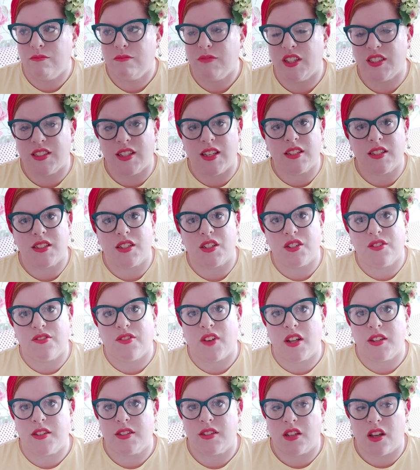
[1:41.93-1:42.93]
it's easier to
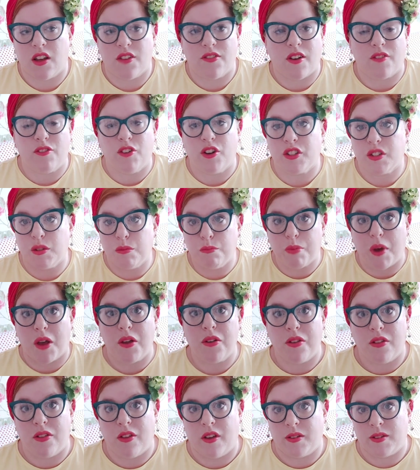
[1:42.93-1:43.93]
find stuff. I've looked in
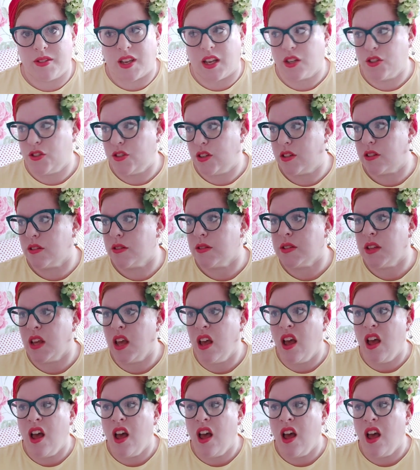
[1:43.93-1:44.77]
both of those sections.